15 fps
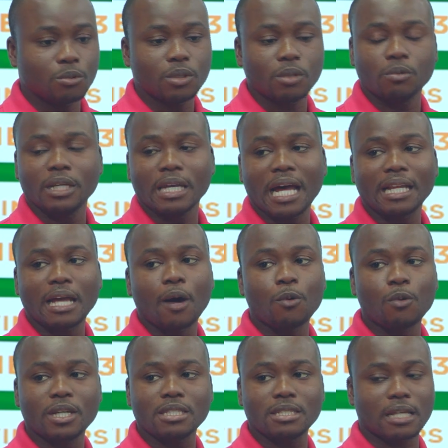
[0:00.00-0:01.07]
we had our
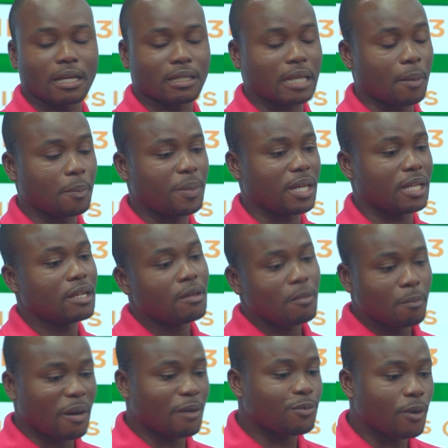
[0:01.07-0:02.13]
worst campaign.
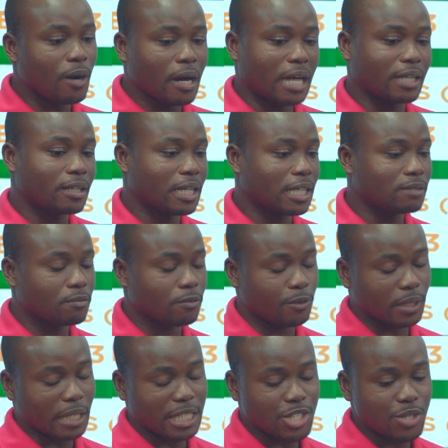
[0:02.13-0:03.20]
But for
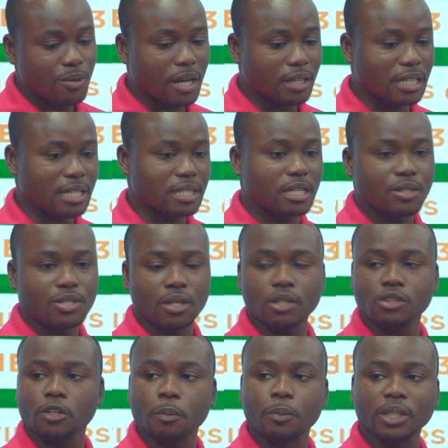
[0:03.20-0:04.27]
Nigeria, yes, there's a lot
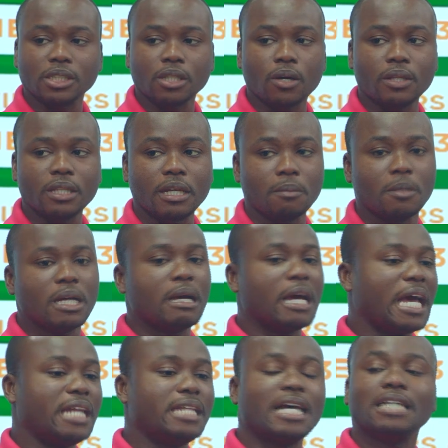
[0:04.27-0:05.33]
of pressure on them.
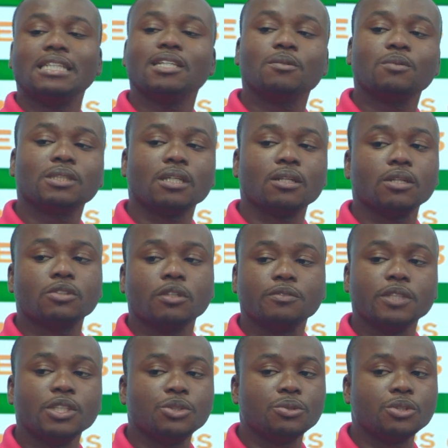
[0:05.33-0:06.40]
And they are dealing with a lot of
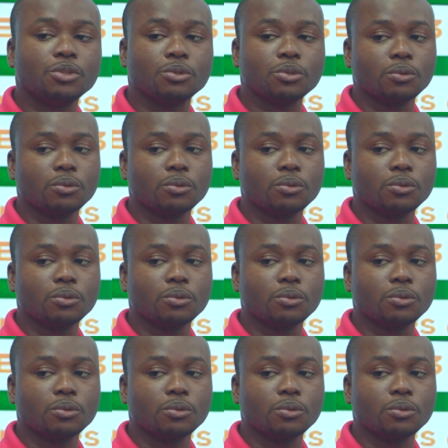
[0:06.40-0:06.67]
injuries too.